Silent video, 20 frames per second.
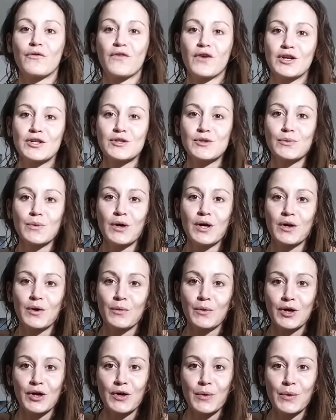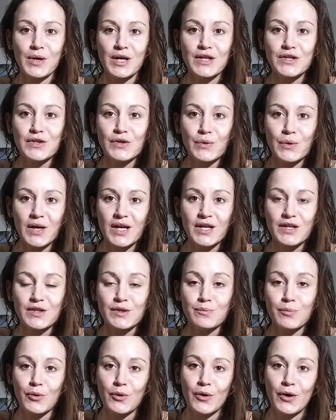first part we're going to
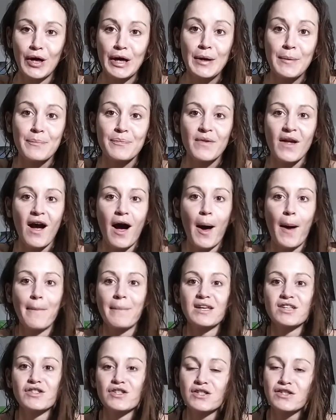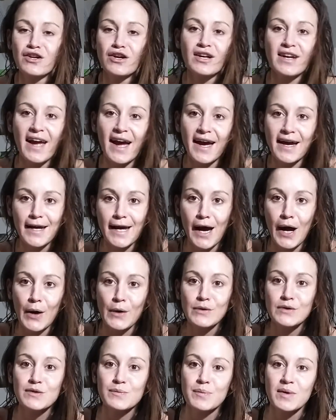explore is just our
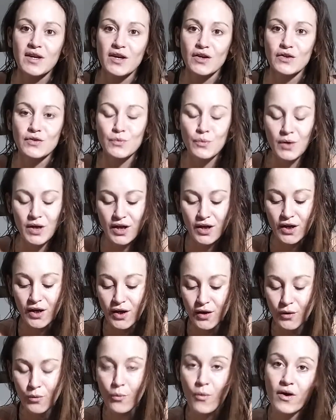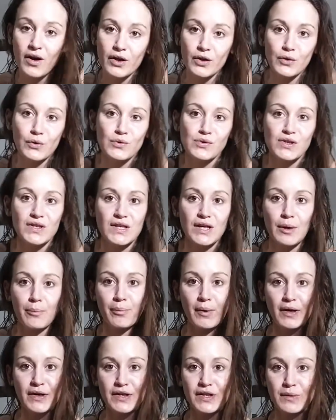cat-cows because we want to loosen
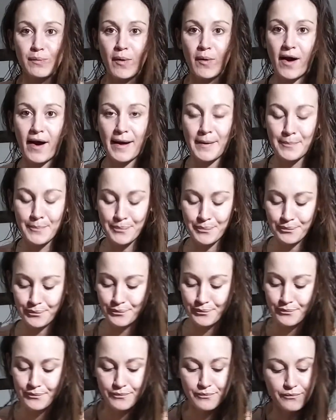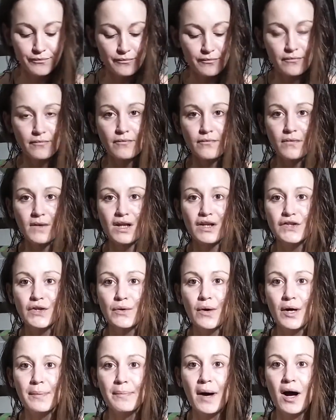up our spine.
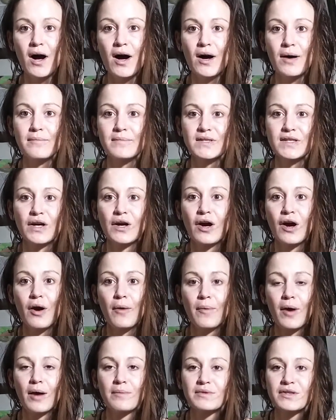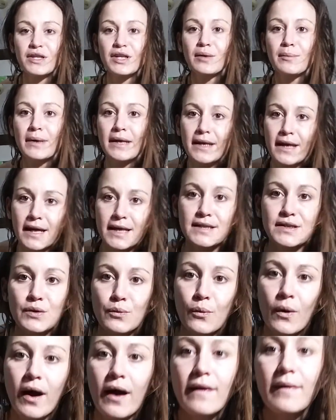So our palms are going to be nice
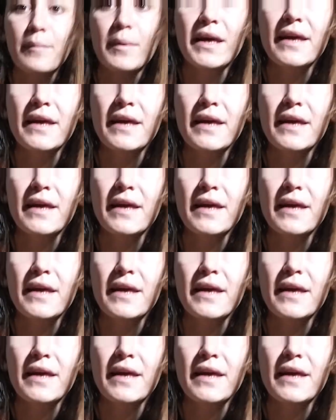and wide. Let